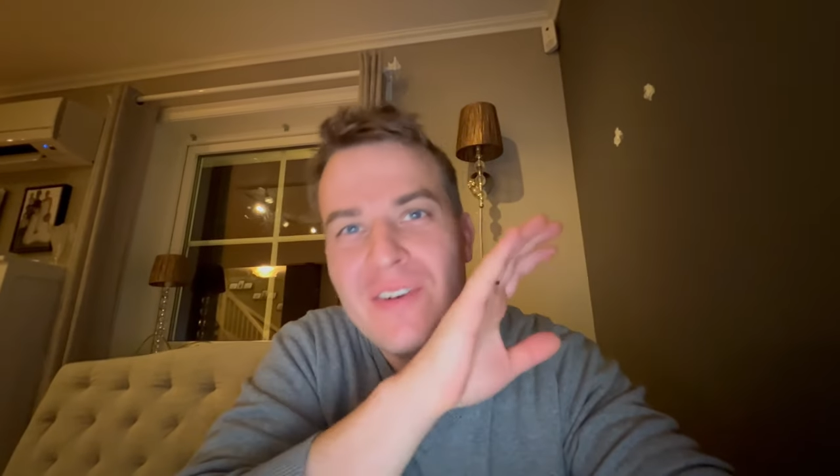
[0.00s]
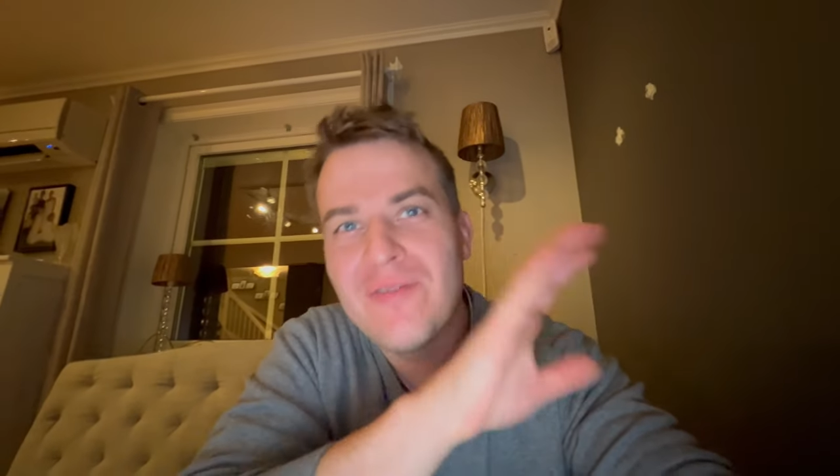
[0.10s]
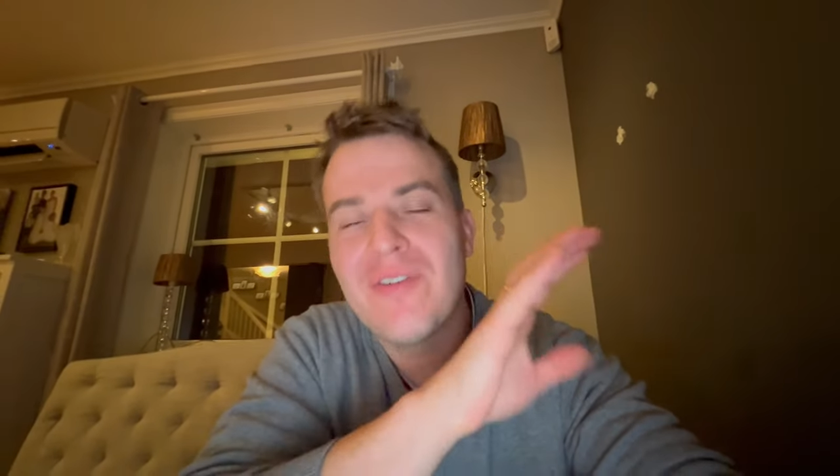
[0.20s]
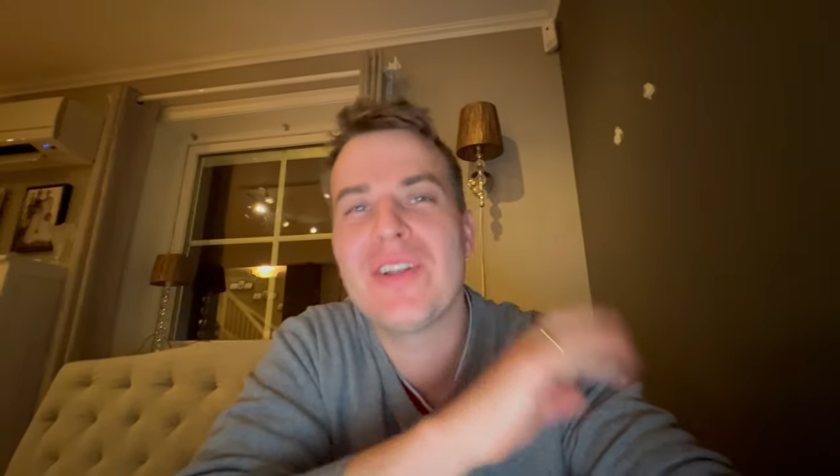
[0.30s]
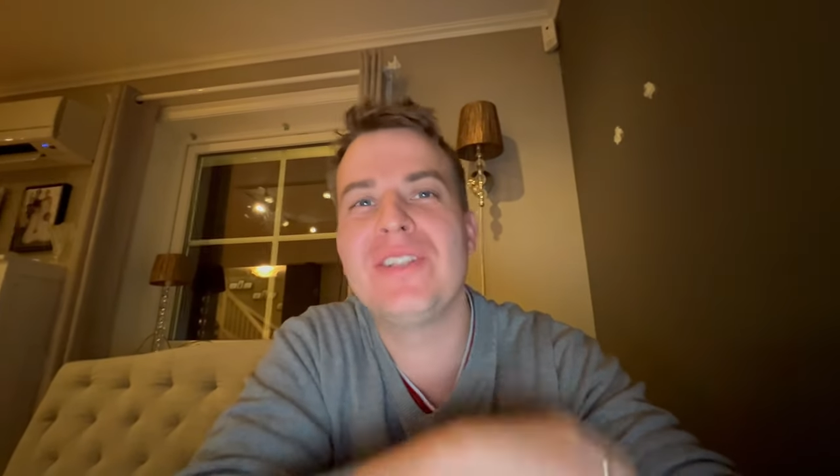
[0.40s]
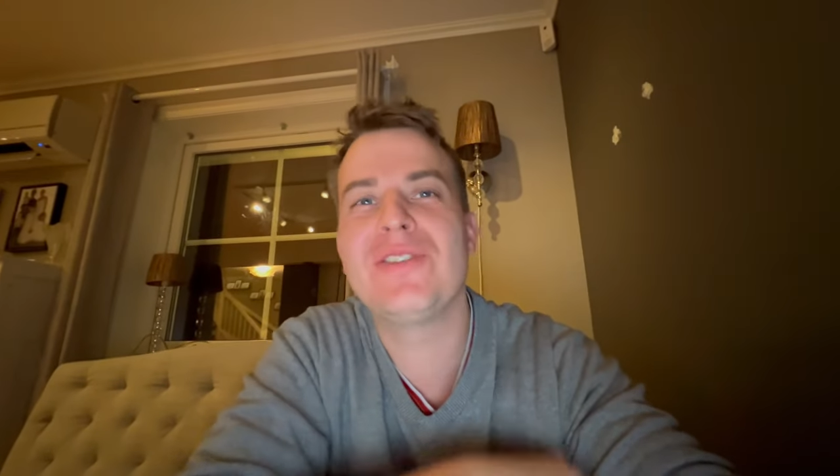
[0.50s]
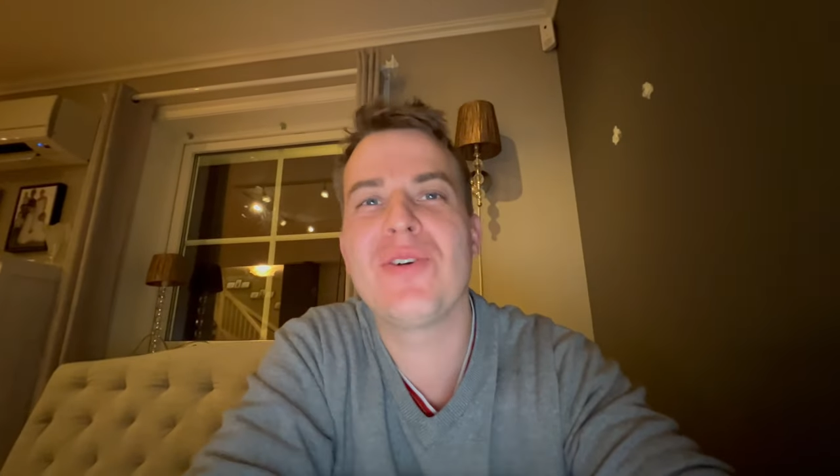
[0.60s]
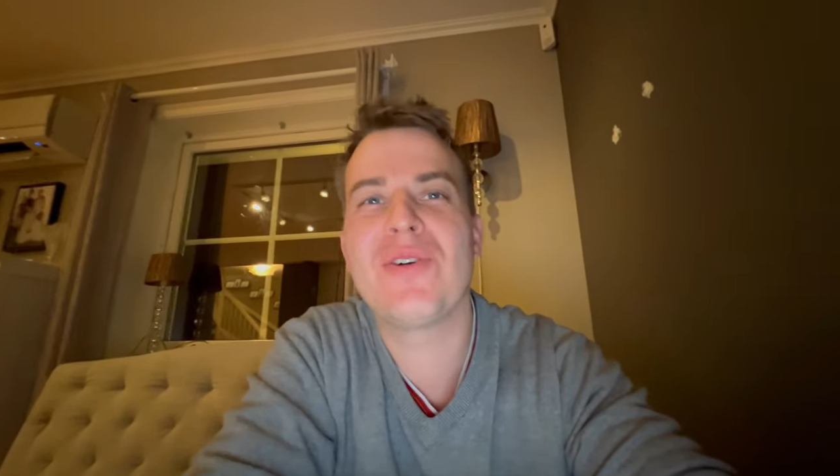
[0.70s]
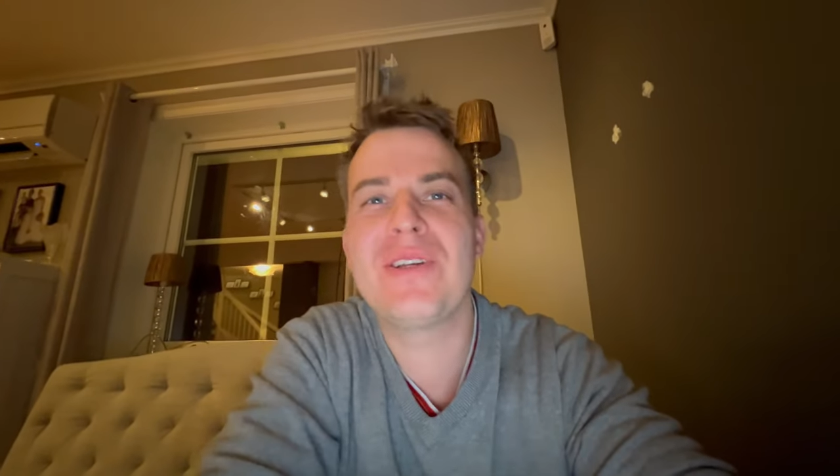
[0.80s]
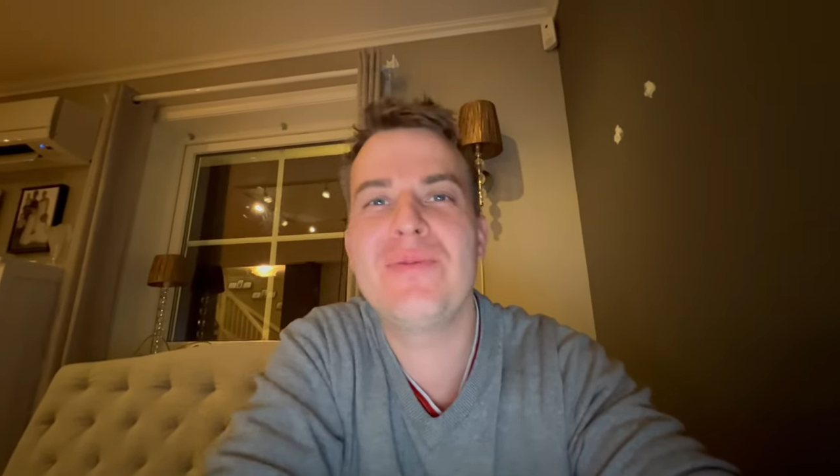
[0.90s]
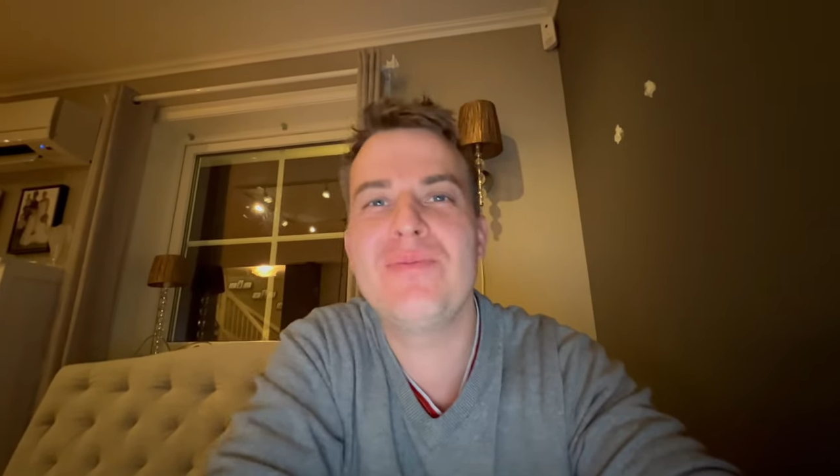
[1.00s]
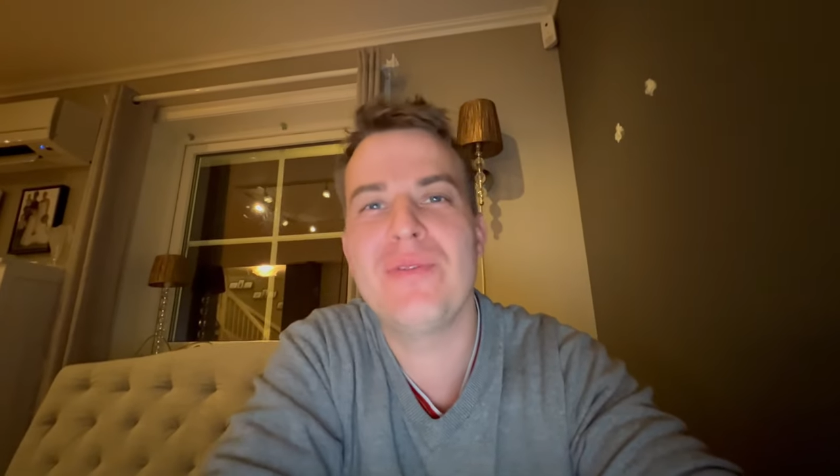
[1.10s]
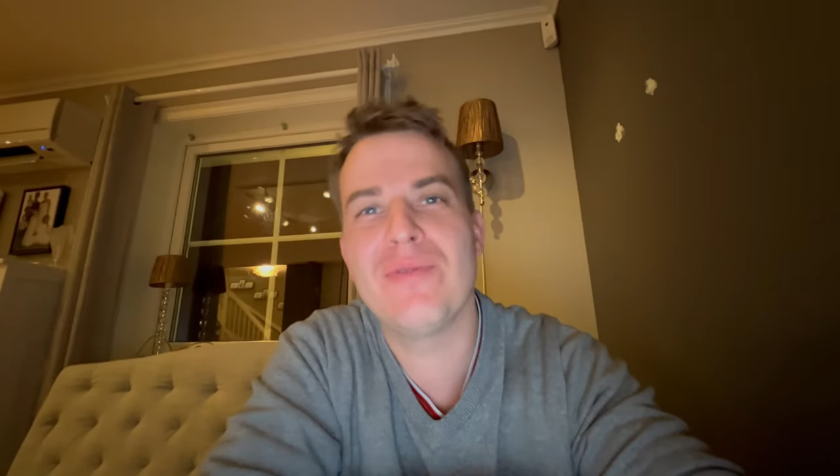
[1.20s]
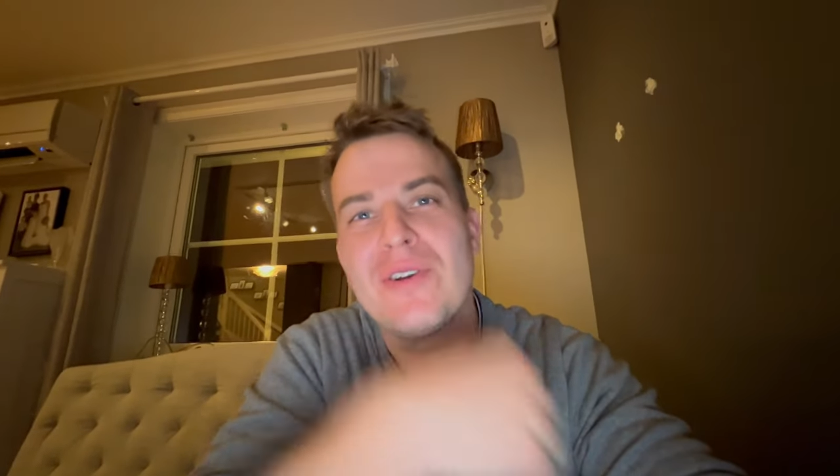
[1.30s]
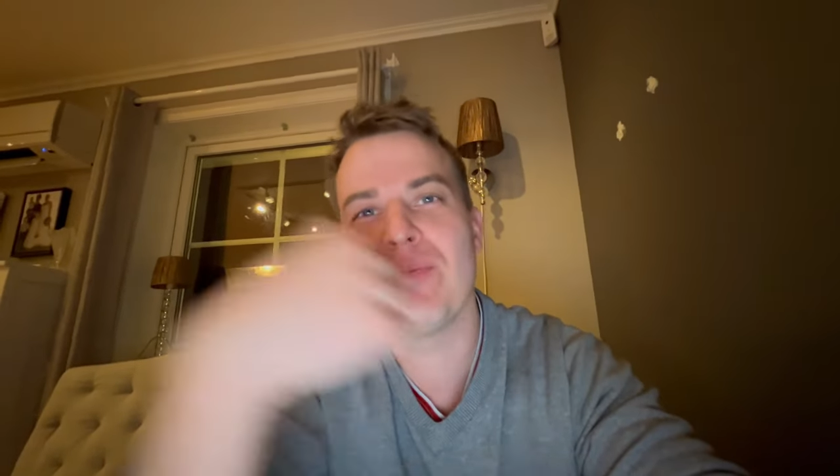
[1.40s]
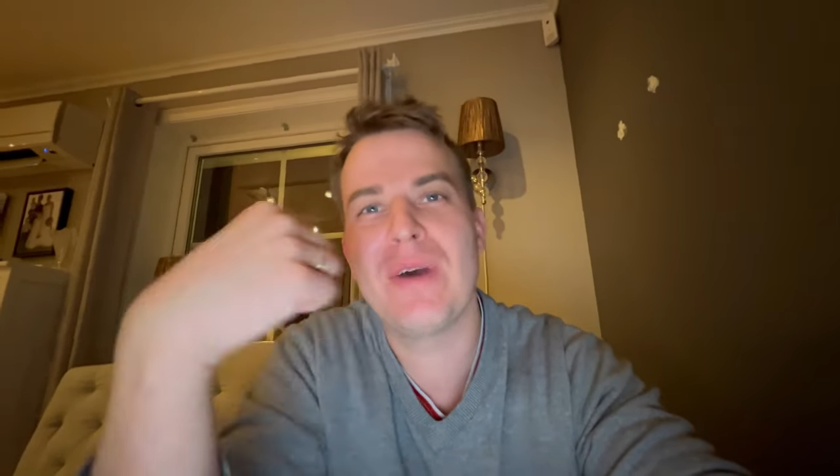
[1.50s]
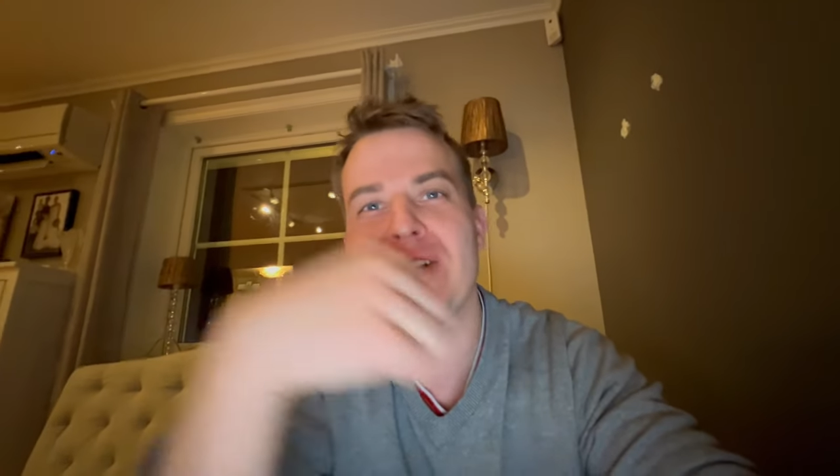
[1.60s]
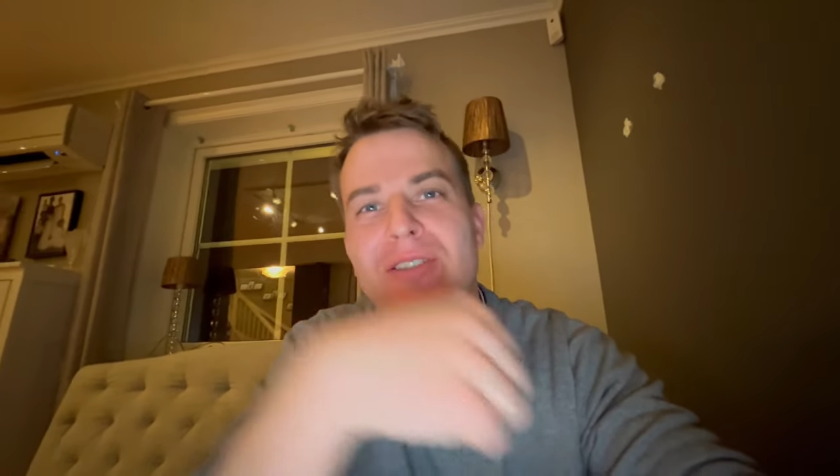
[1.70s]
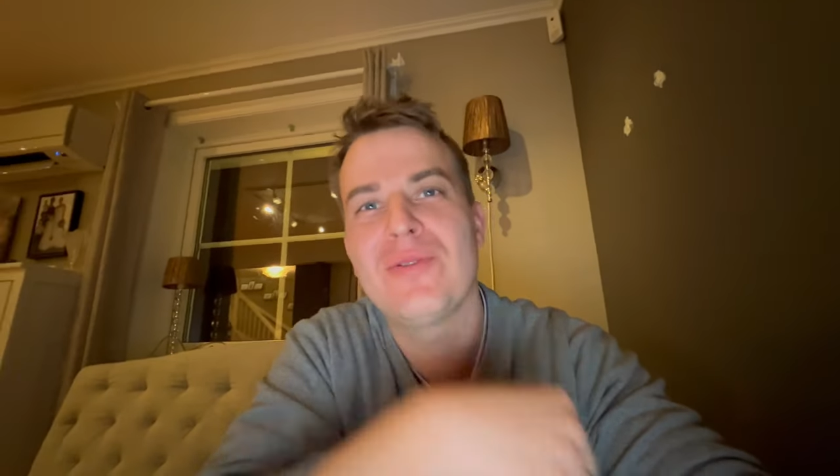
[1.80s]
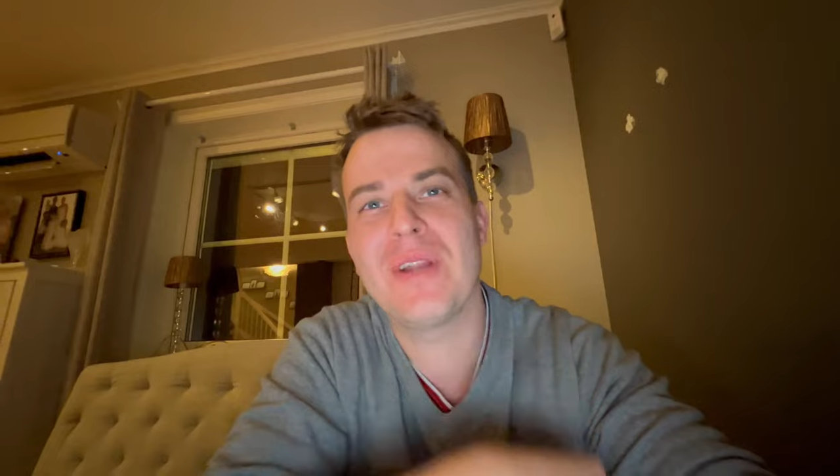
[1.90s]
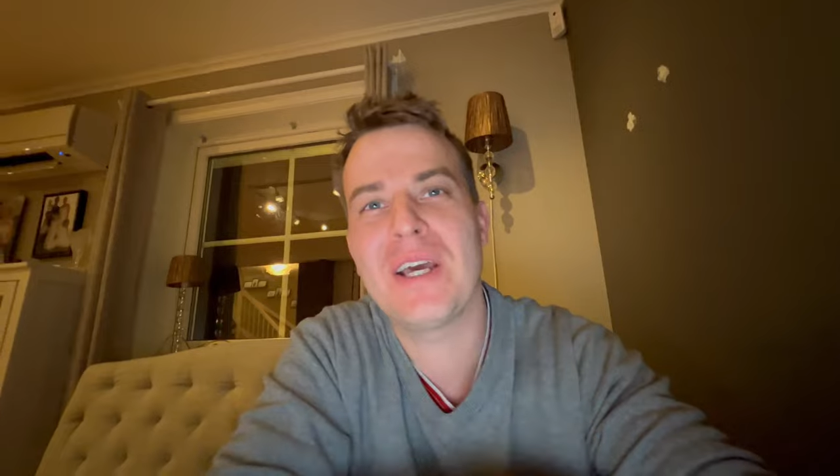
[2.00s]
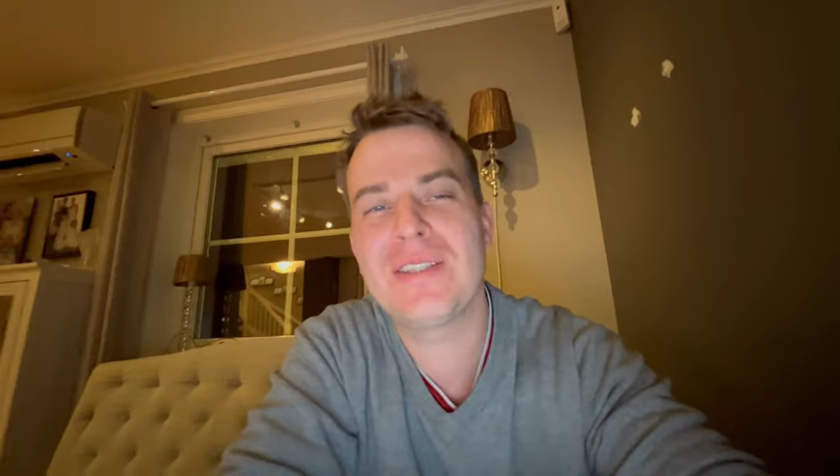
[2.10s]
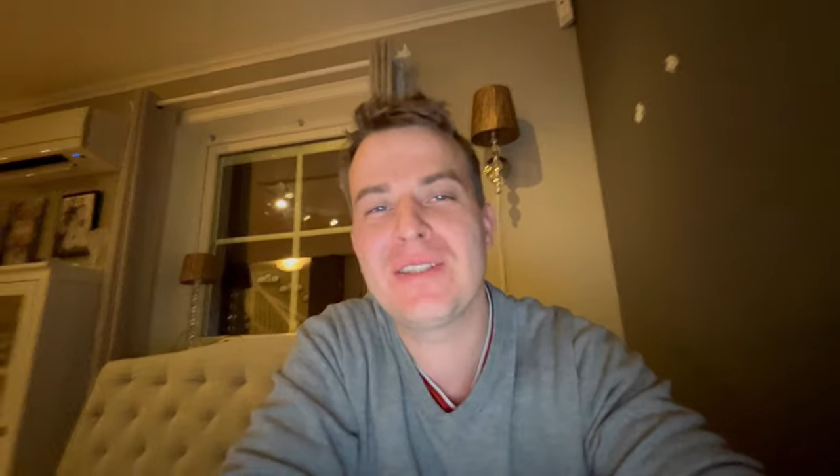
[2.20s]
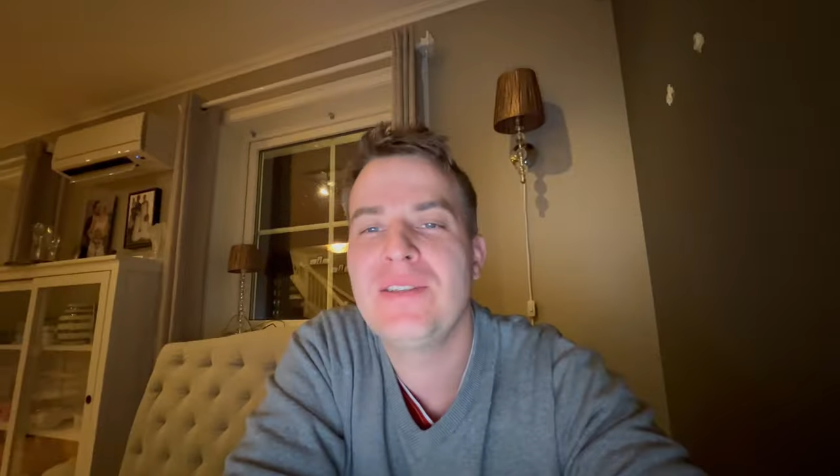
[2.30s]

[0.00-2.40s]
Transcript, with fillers: funny story before the match tonight.